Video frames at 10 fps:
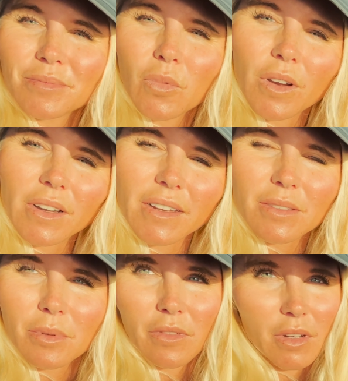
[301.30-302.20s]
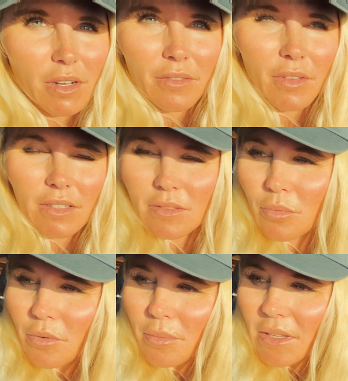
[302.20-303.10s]
organized but very
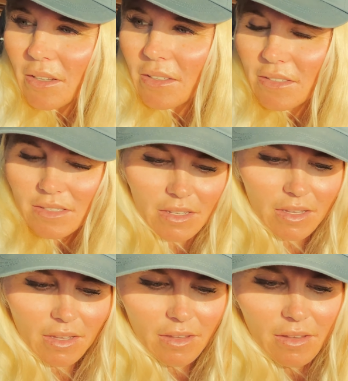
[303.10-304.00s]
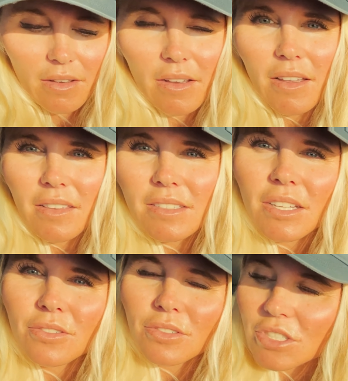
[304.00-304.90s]
flexible because uh,
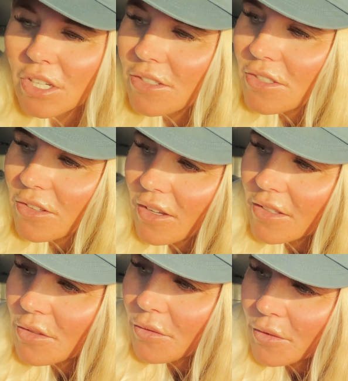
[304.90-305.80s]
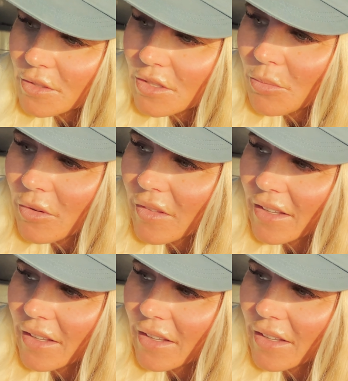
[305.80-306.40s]
schedules change a lot. So if you're someone